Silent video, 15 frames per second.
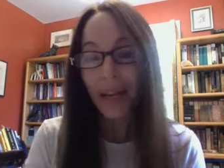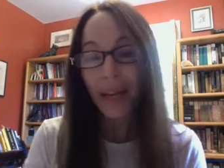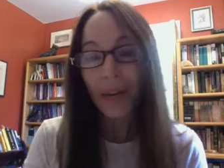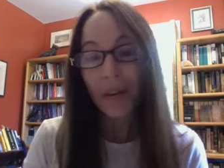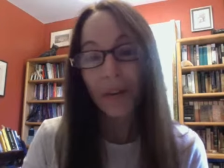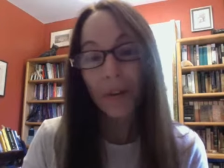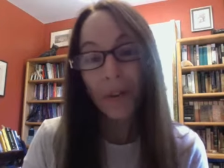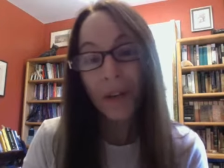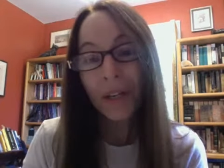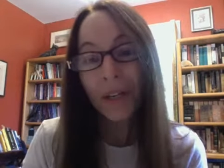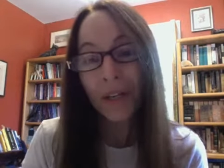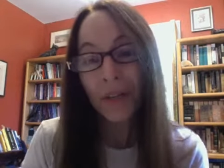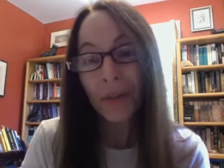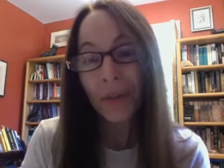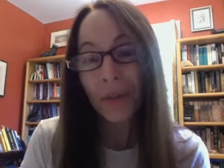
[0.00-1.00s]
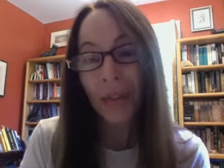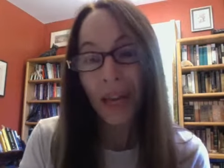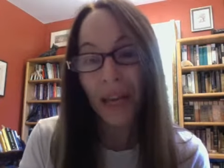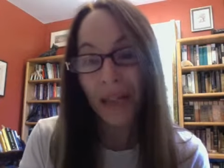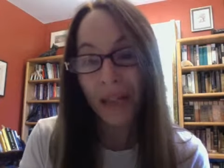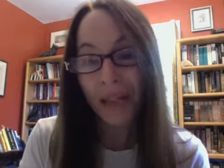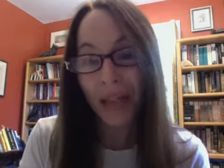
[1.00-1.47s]
You're going to do
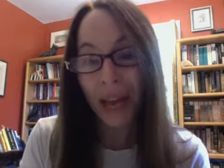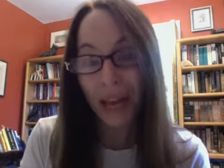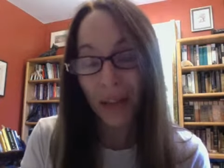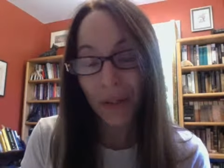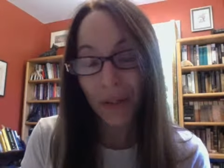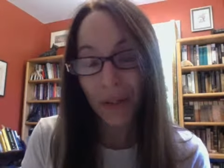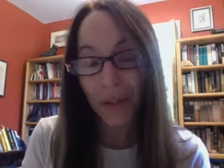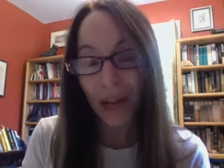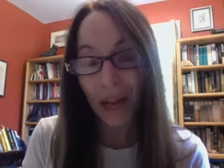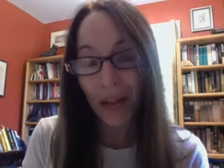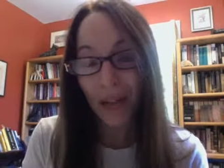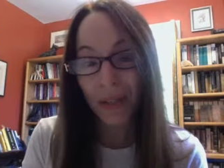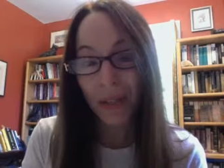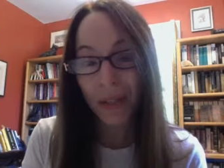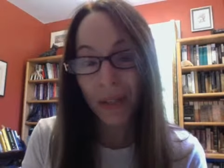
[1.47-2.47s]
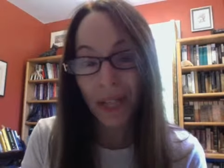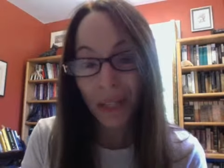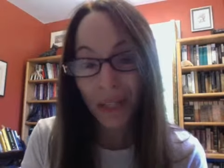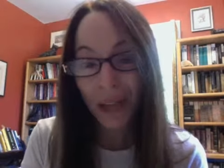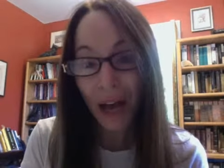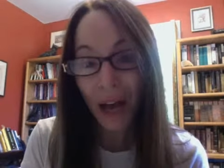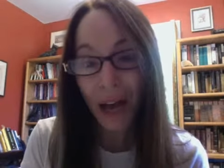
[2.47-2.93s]
this exercise 6
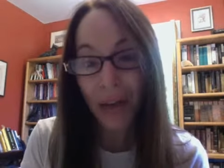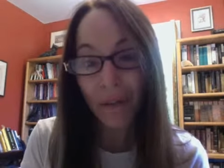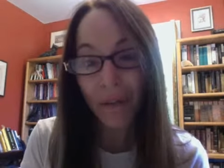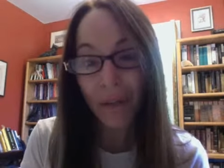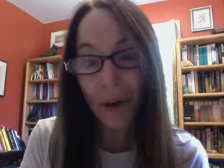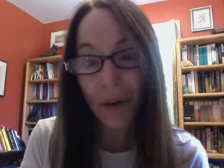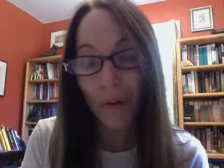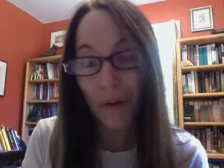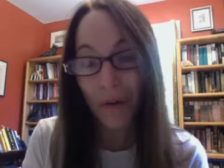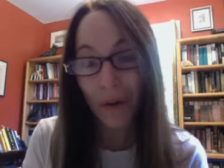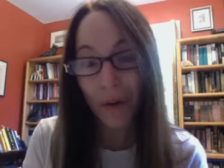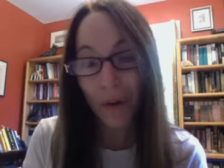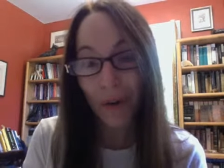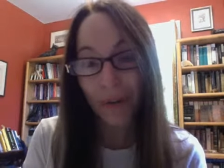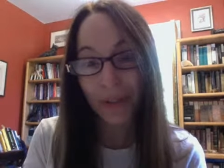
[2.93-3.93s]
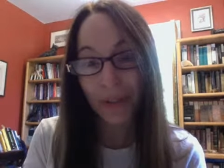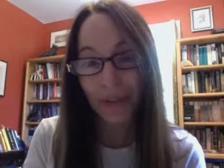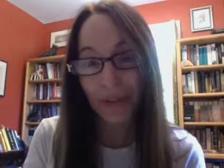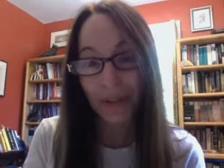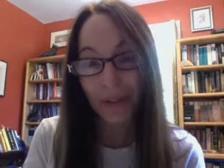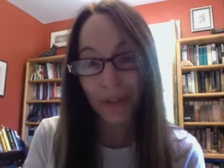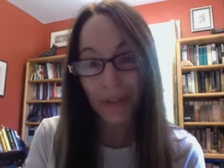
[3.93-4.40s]
times over the course
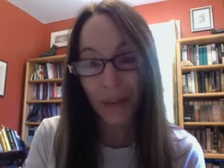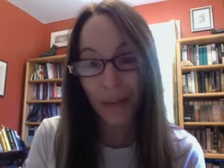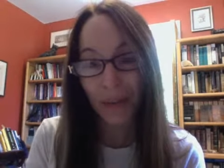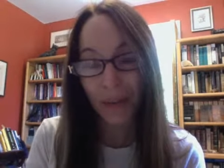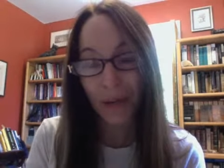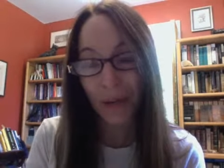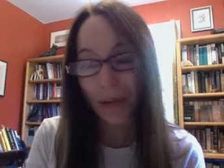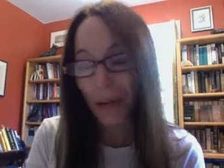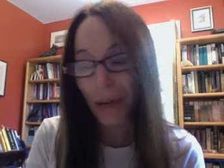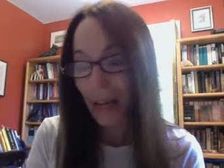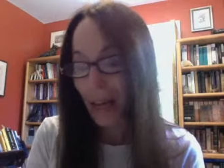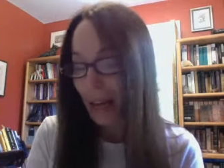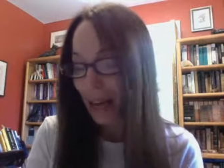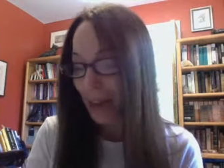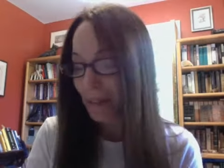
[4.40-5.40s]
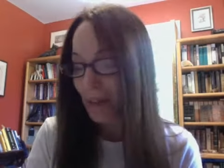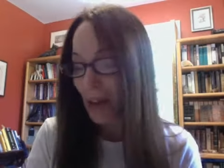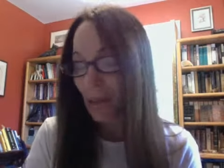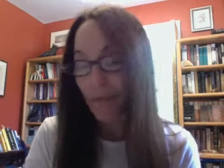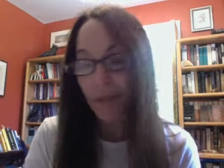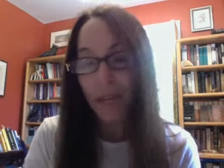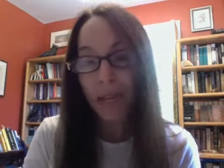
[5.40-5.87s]
of the semester, and
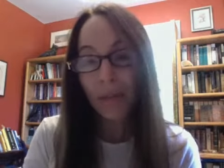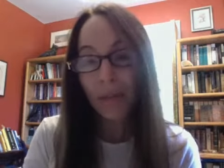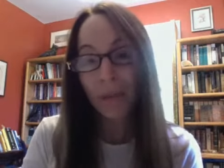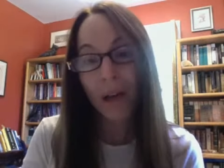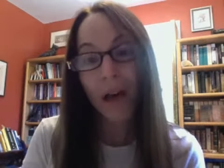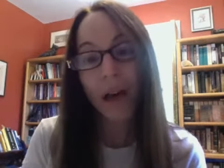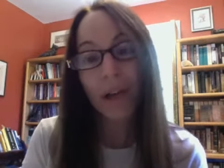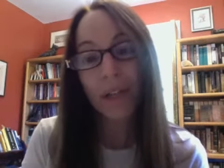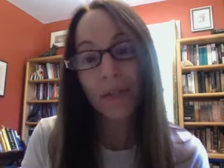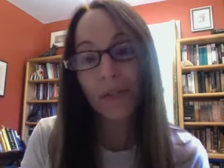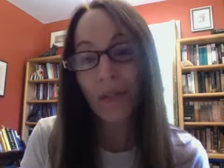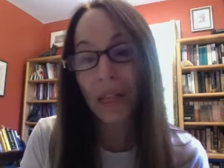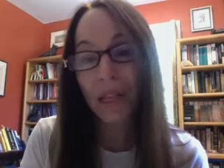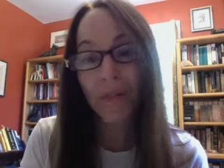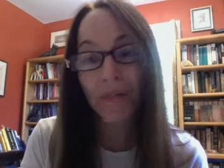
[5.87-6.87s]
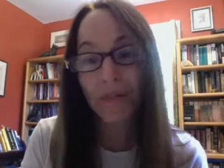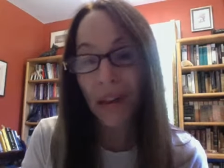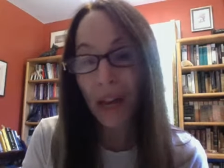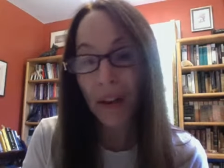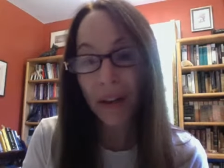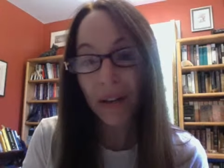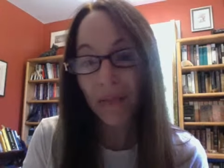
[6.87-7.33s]
that reading blog is really
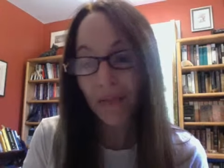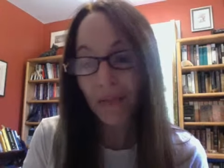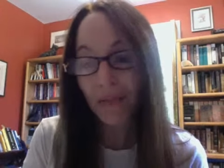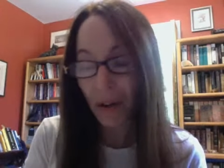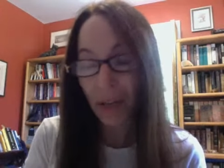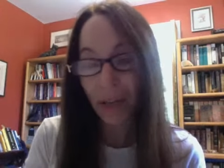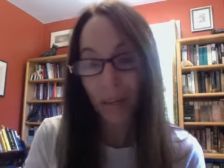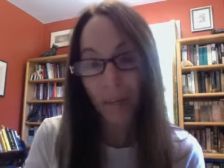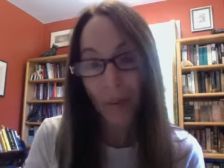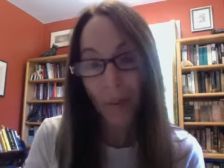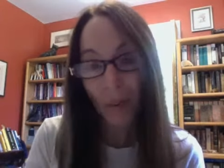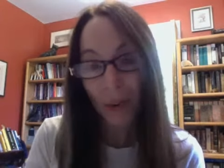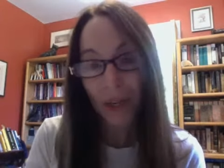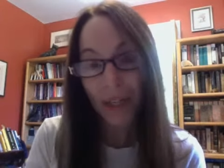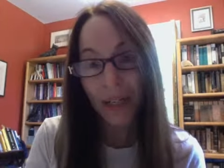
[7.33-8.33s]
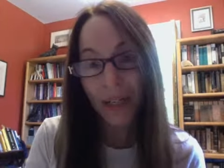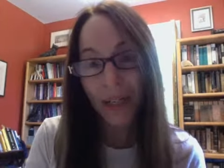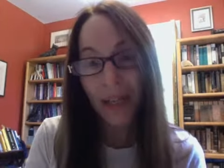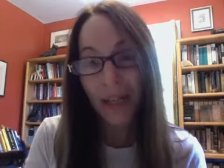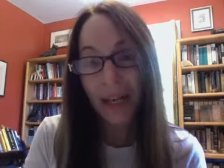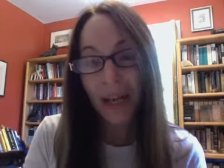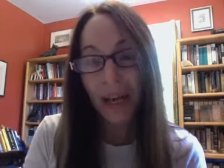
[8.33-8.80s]
very, very important,
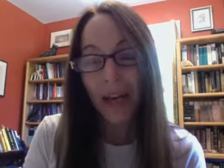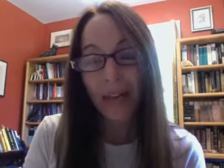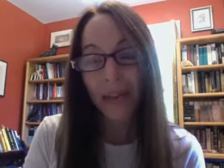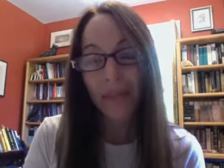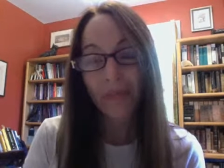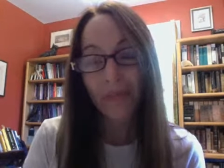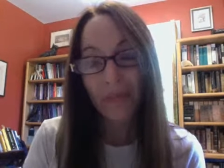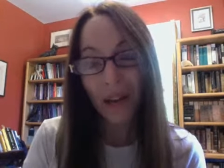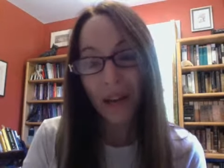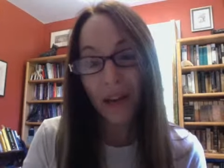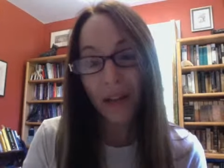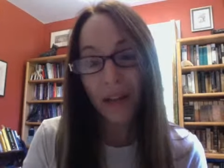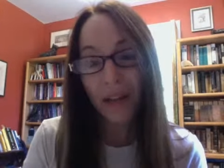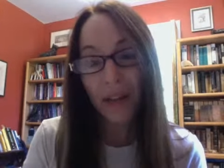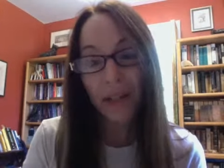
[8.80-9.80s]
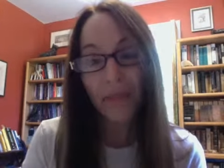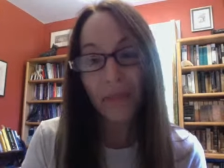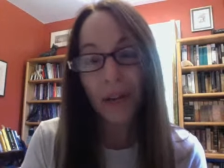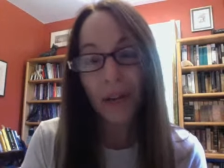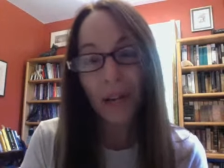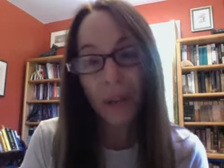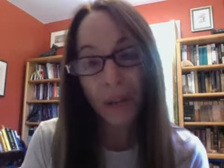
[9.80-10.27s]
and it's a
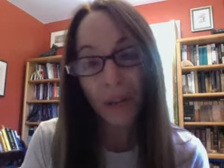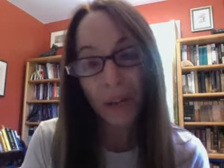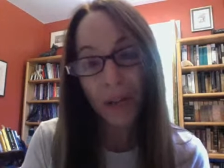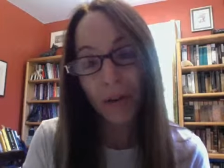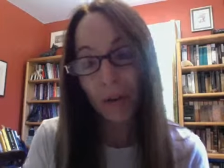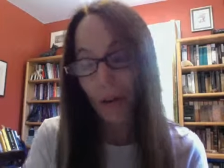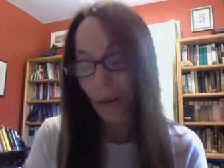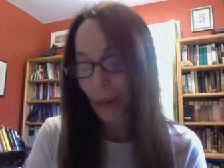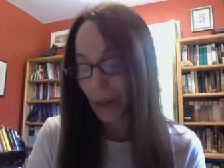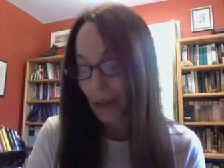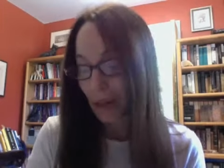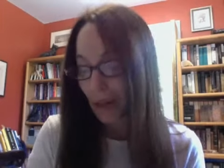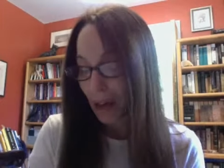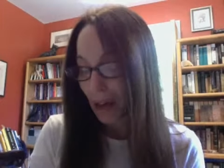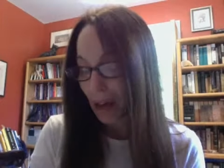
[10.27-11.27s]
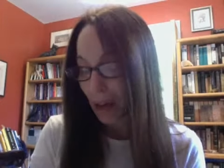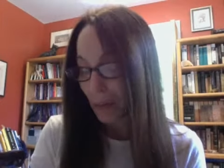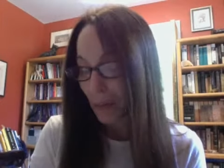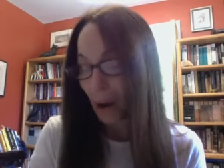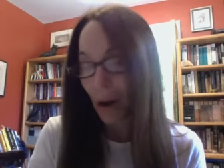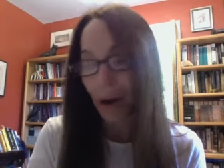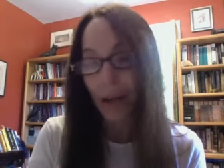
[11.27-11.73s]
very critical
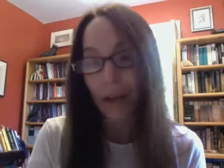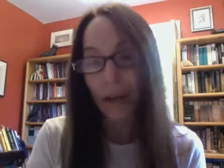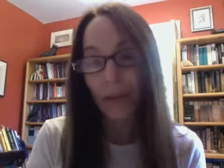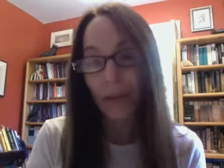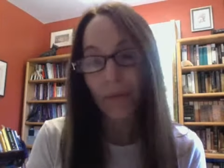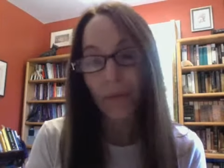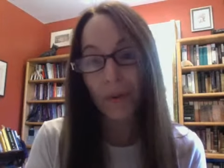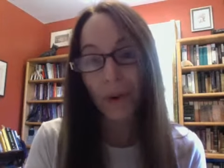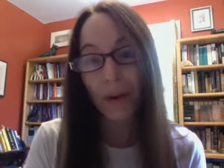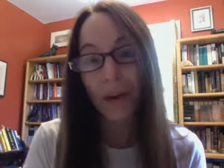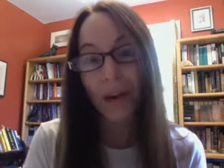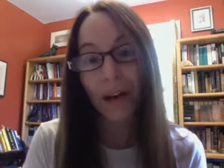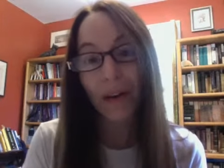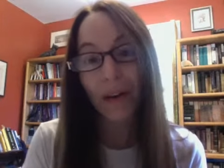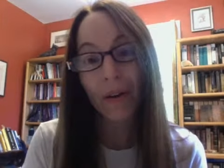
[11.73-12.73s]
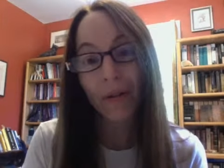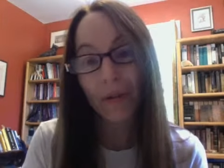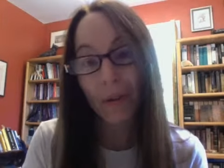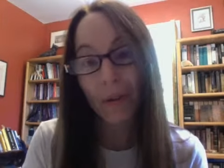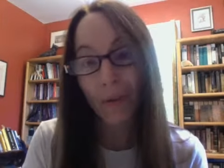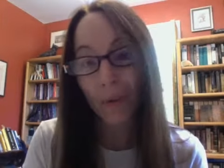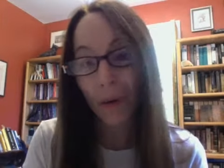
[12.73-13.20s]
part of
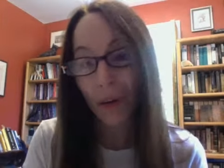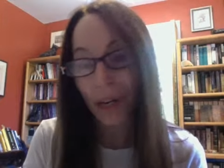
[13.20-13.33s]
your work